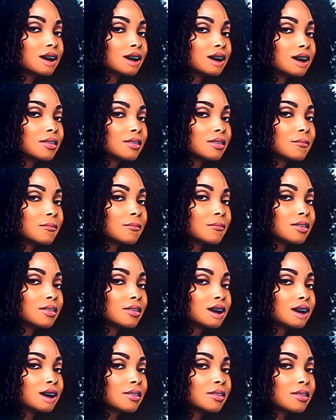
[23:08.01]
and this was
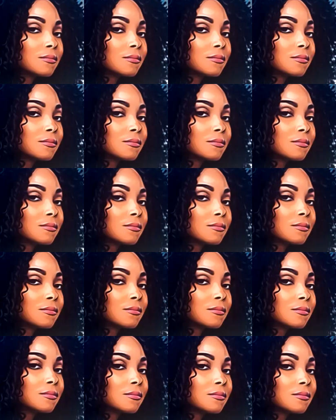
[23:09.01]
not an acting
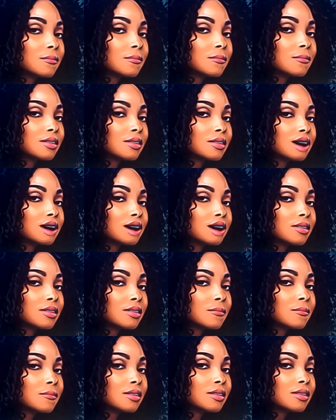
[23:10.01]
moment for me? Like, I was
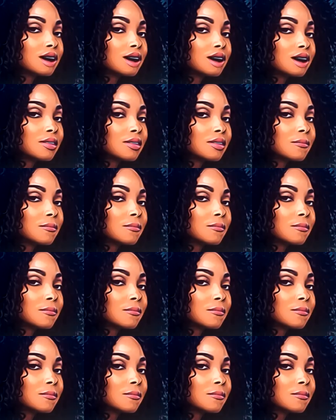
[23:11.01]
not acting.